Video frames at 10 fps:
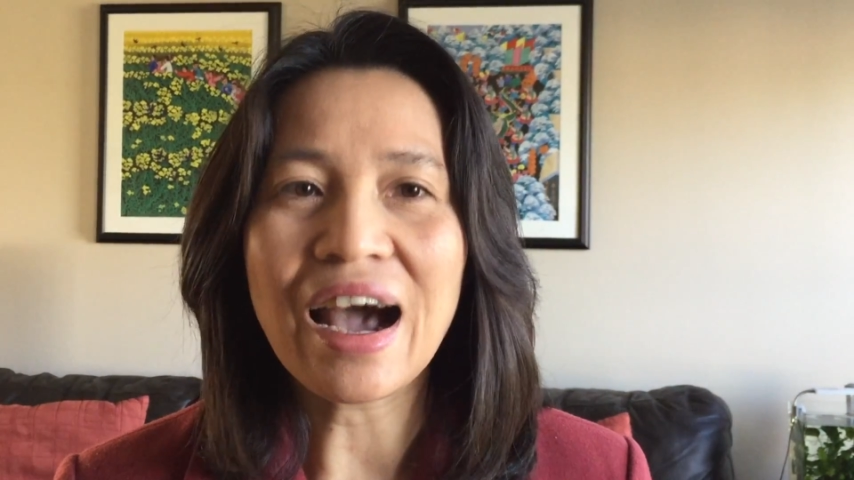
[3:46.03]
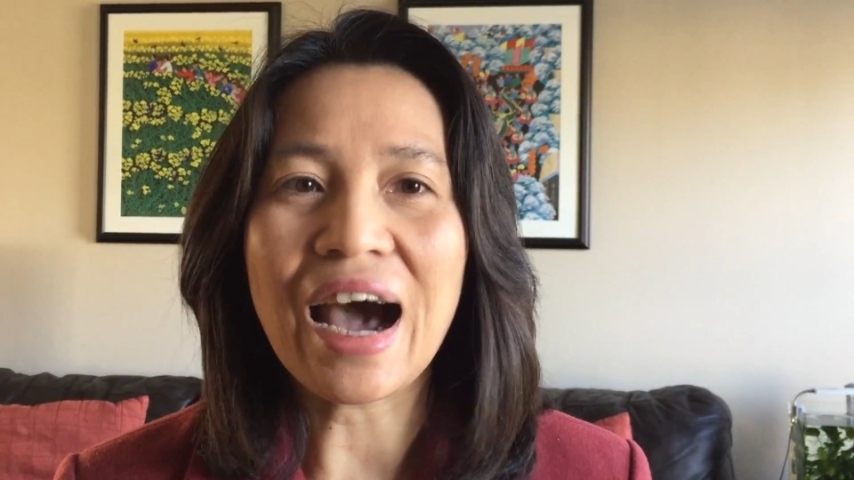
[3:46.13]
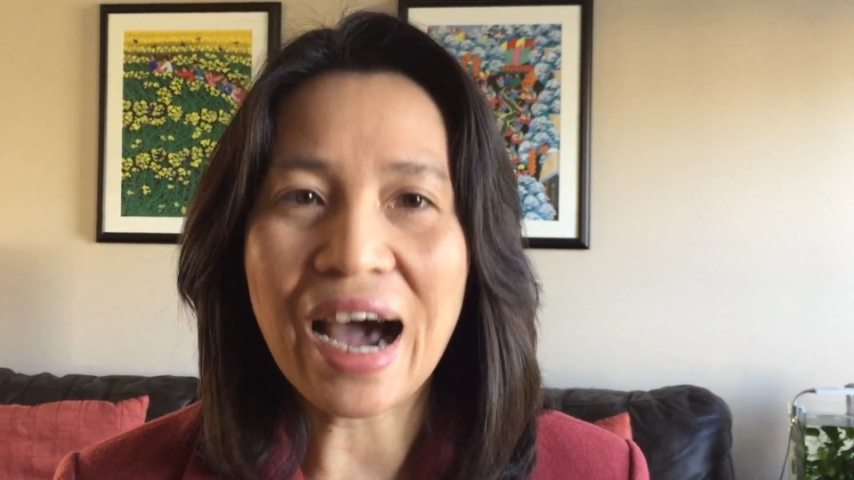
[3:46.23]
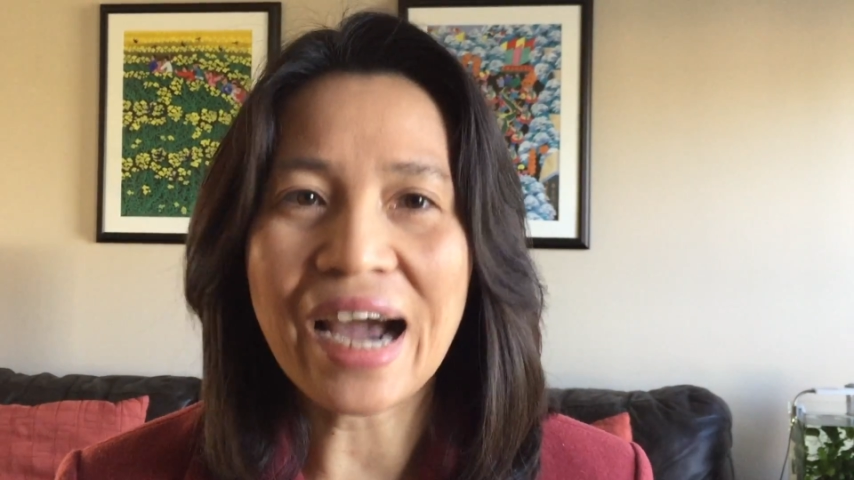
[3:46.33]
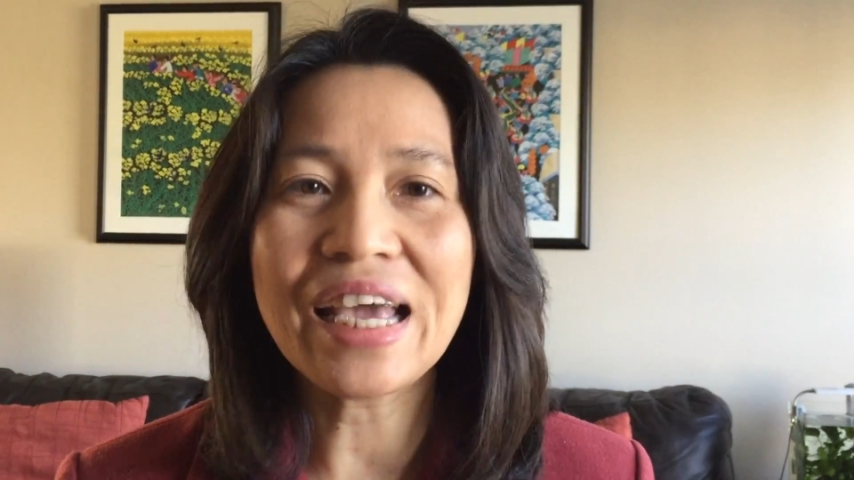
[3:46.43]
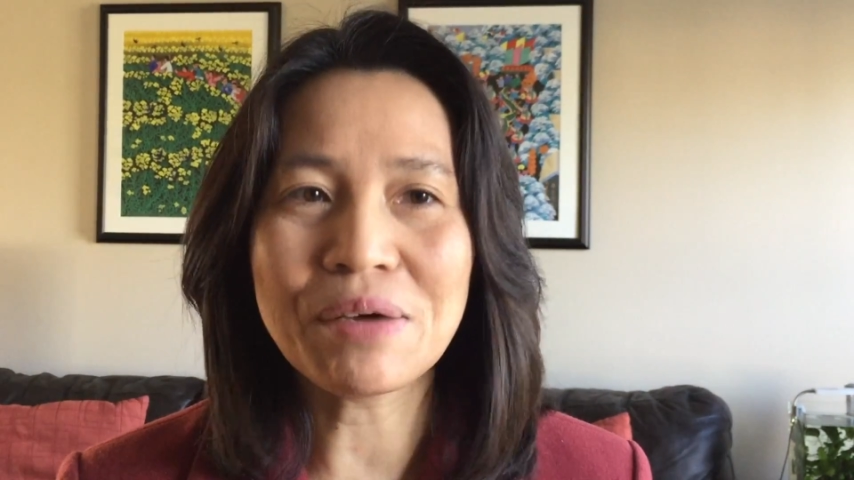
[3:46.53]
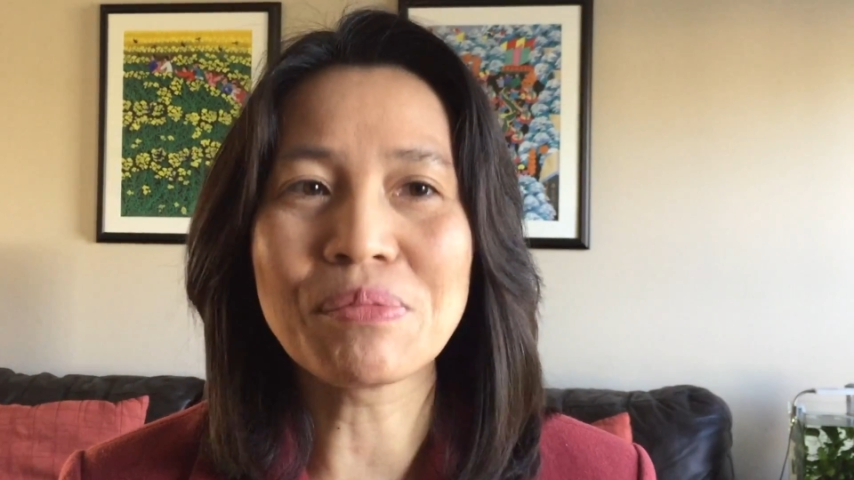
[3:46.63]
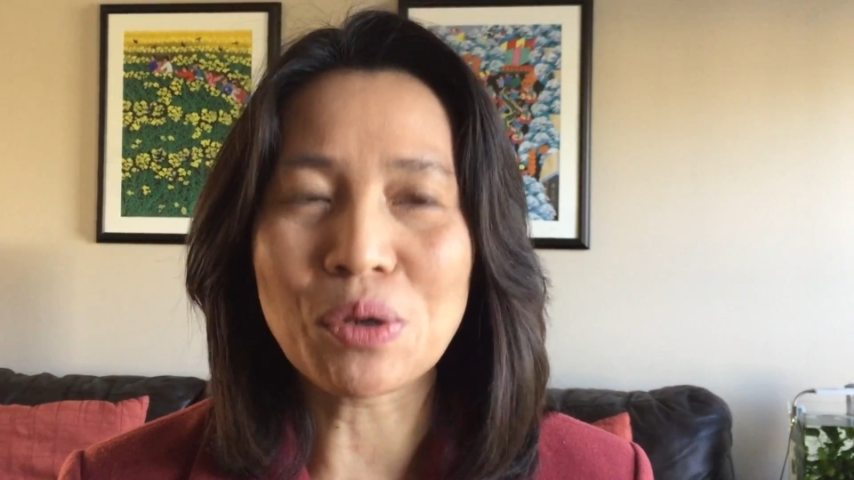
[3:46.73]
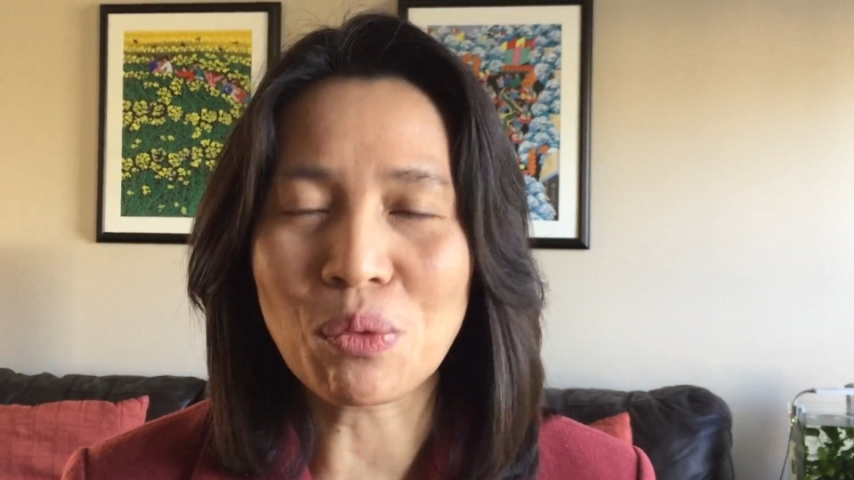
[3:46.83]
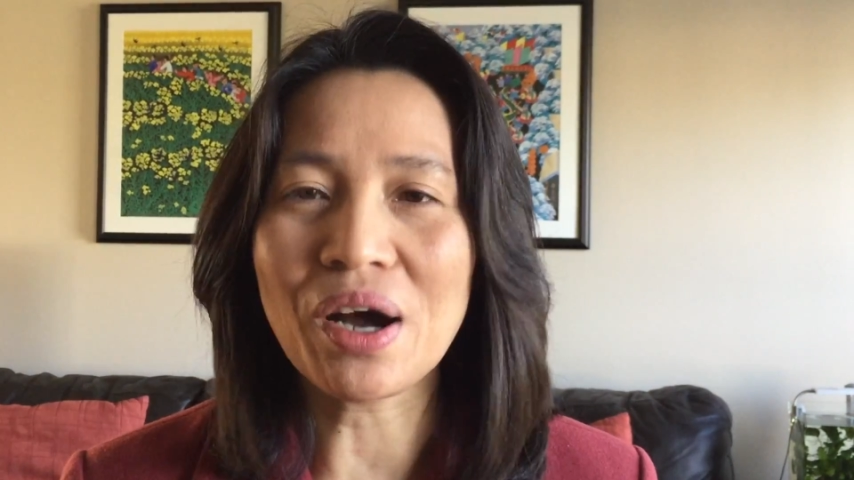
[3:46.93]
I am
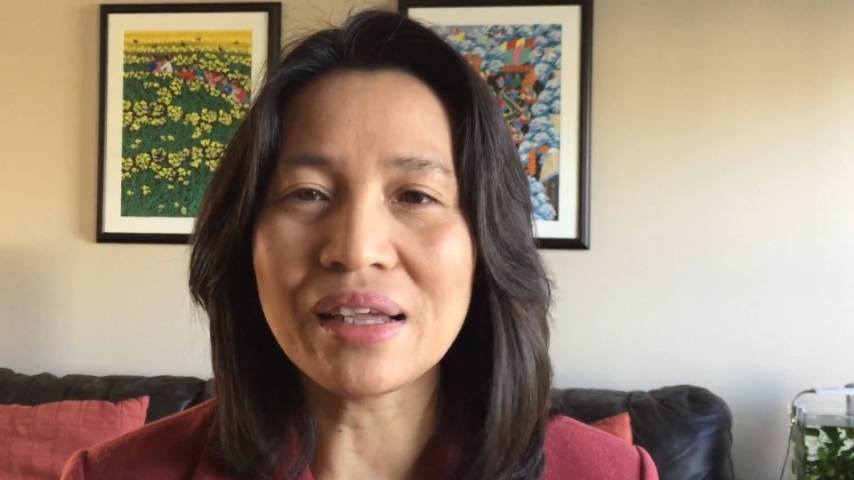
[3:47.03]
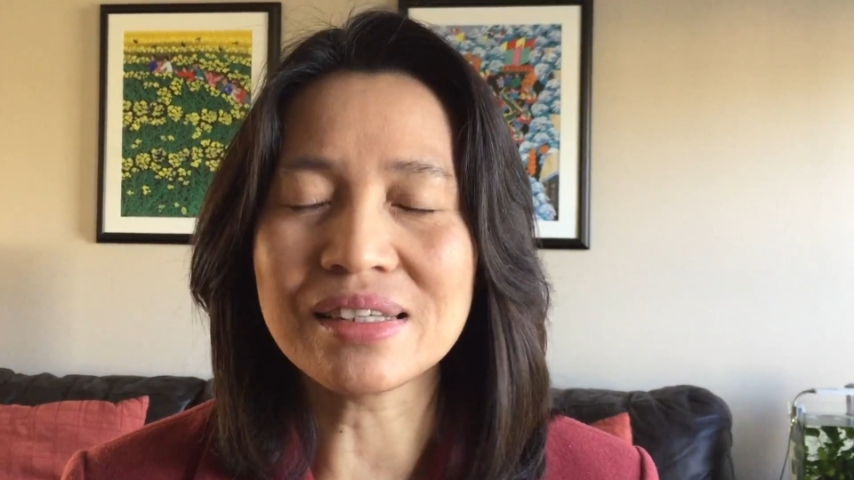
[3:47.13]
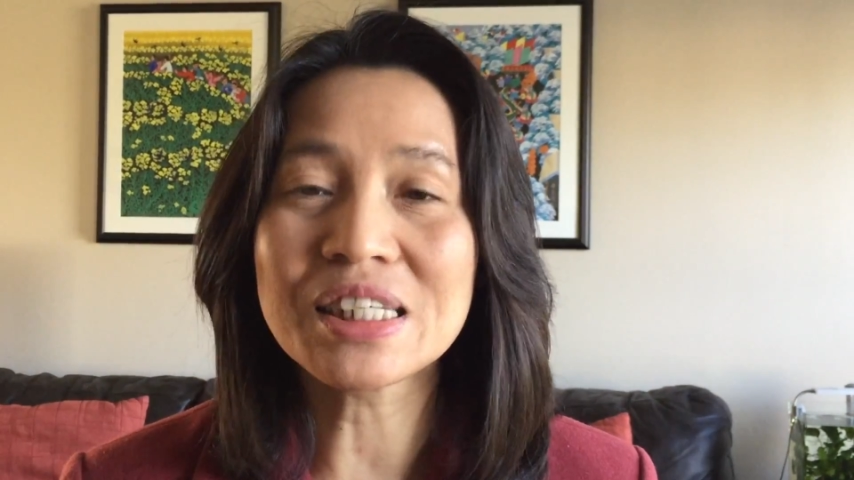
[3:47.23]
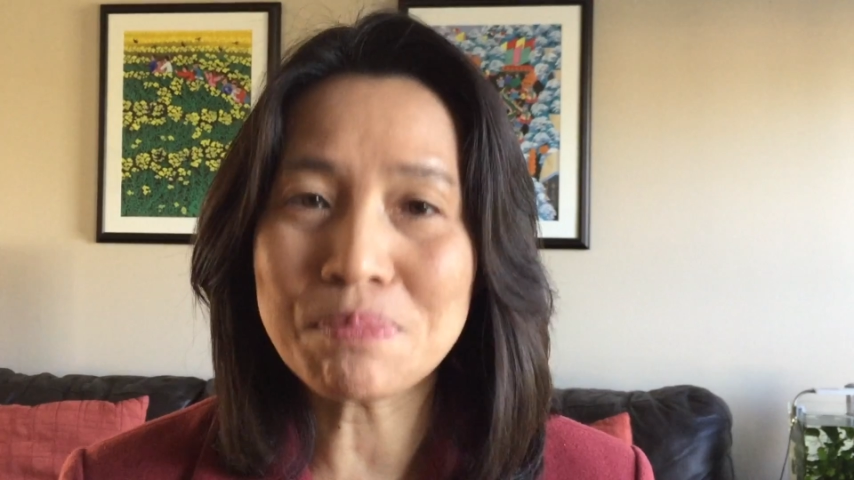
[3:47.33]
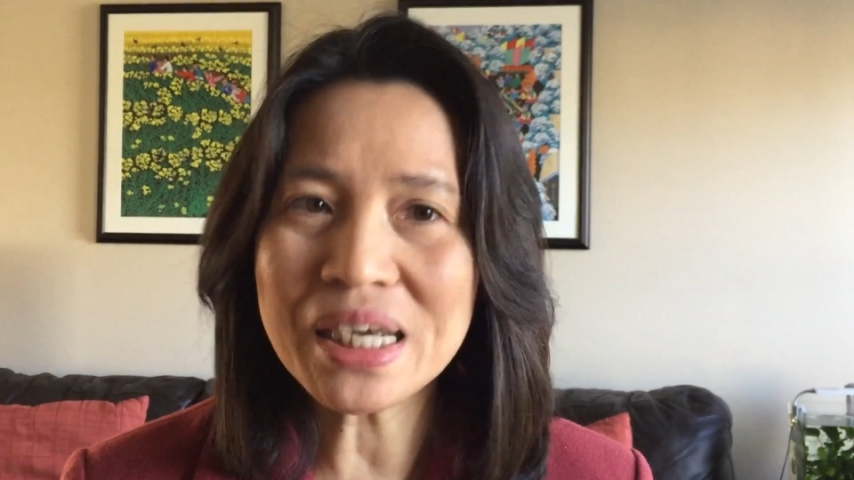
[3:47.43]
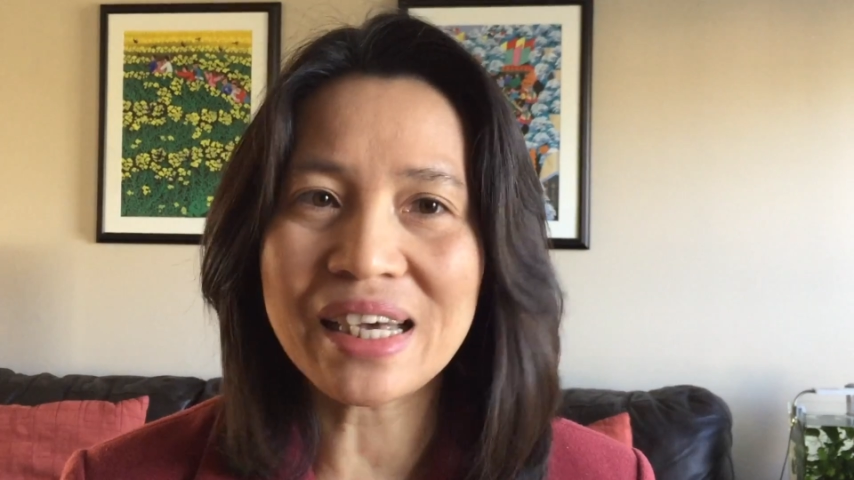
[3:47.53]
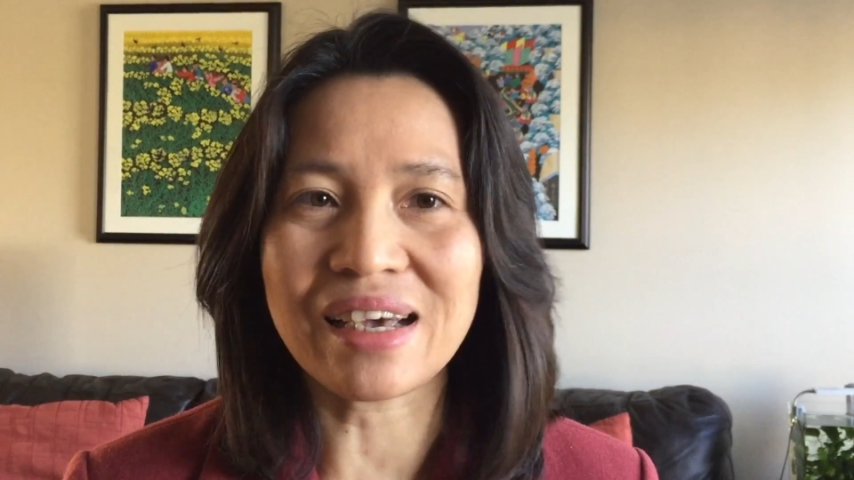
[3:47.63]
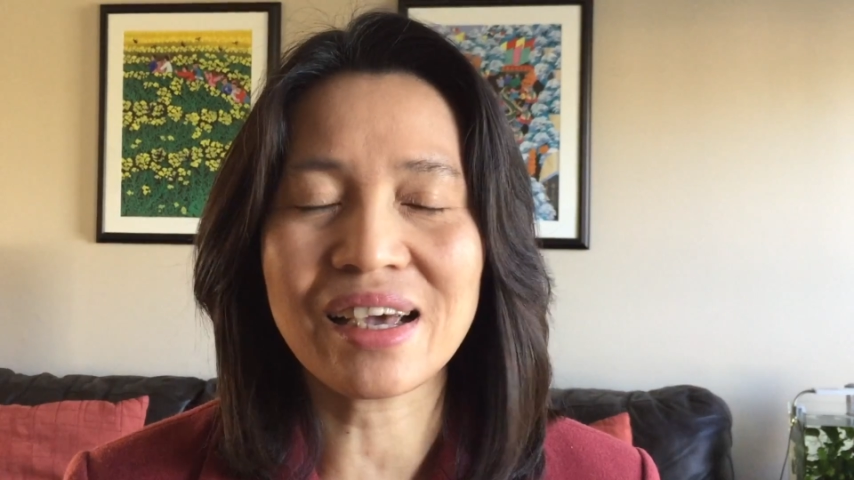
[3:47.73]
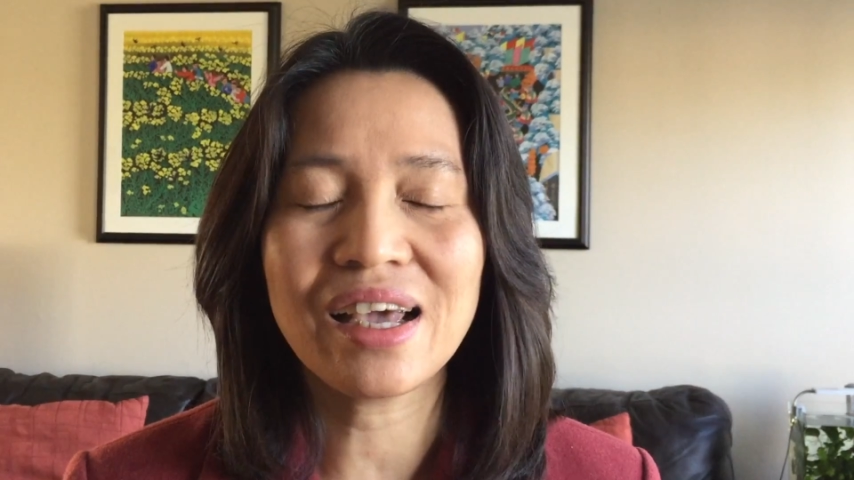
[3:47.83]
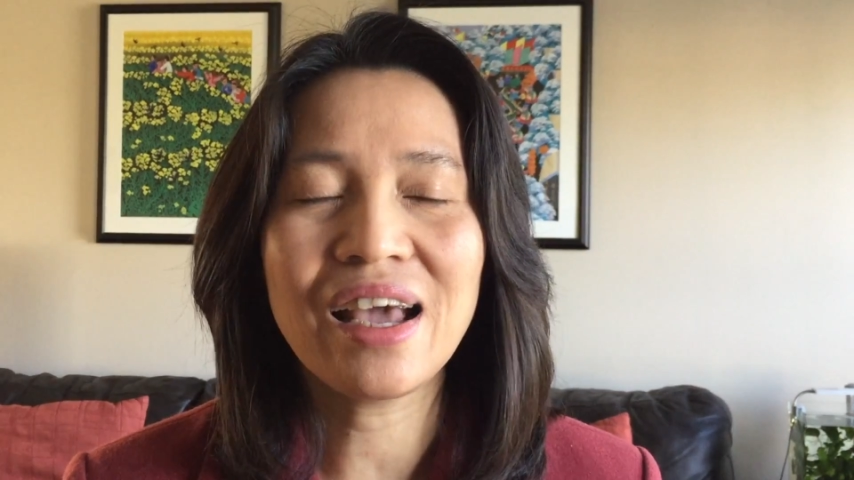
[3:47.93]
the one speaking.